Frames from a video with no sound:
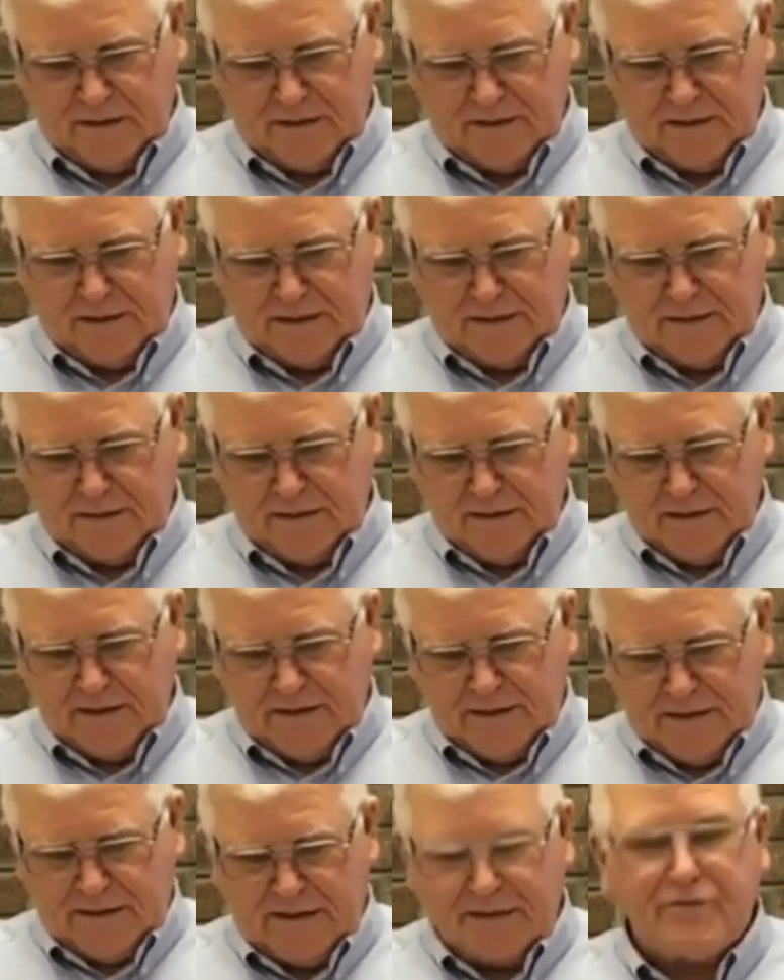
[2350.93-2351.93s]
uh,
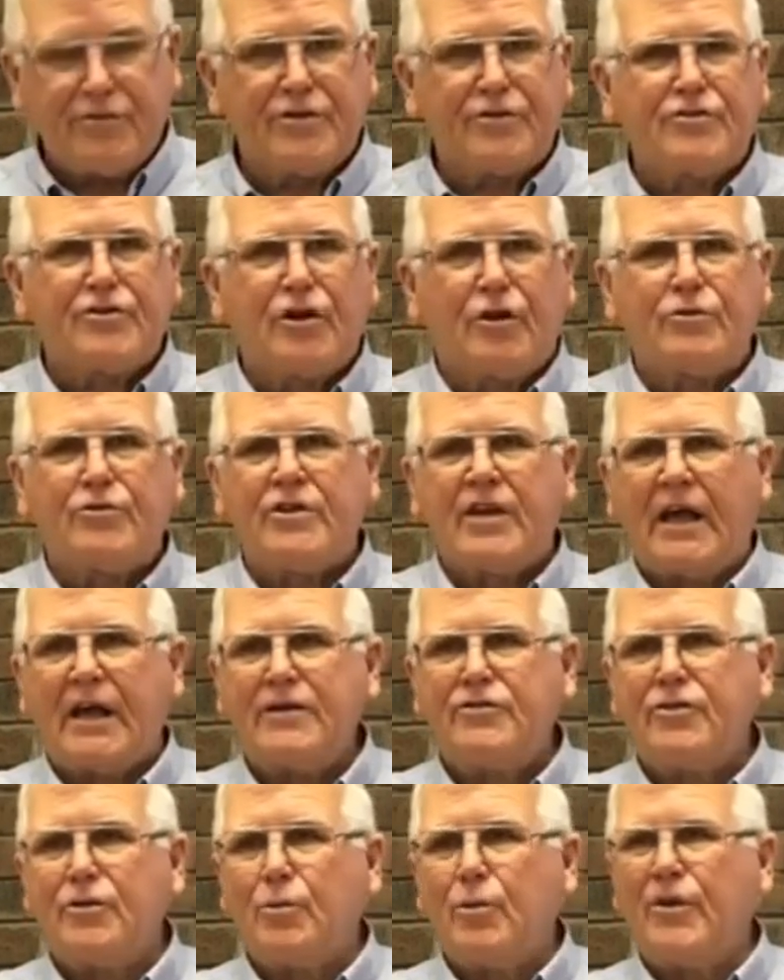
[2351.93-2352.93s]
its
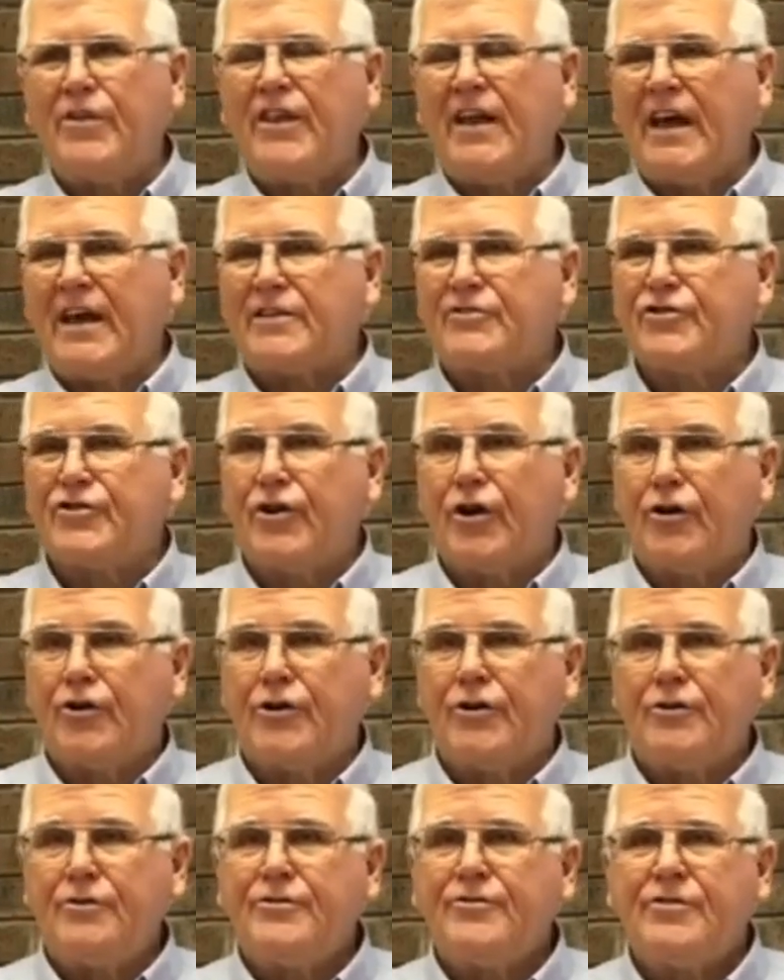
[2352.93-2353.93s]
association with
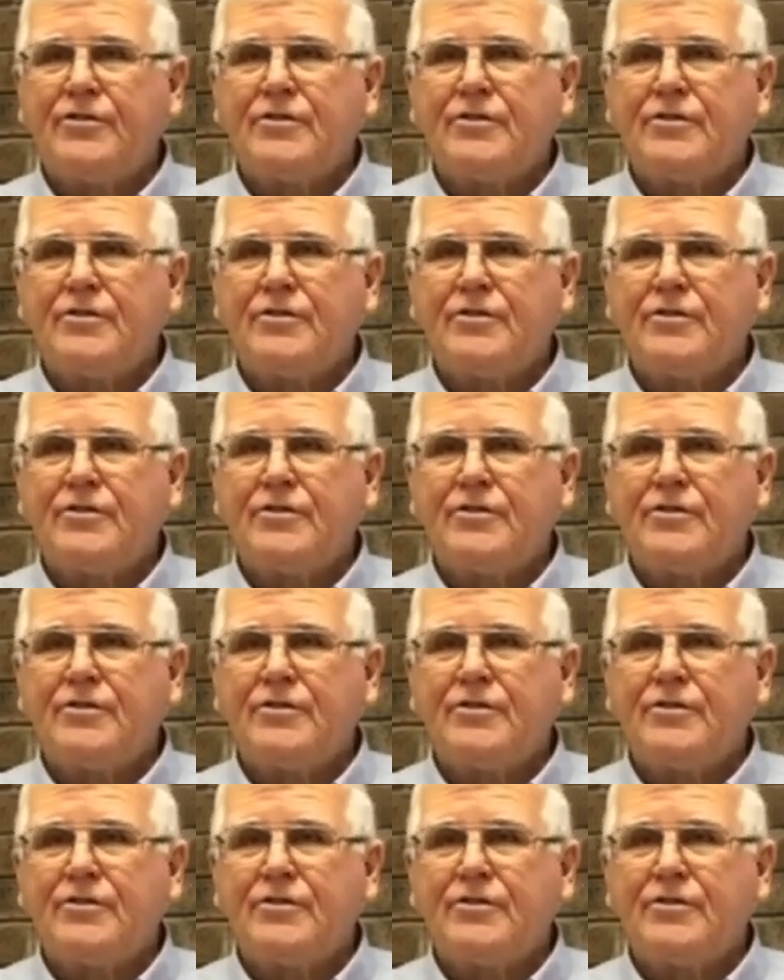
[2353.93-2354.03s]
externals,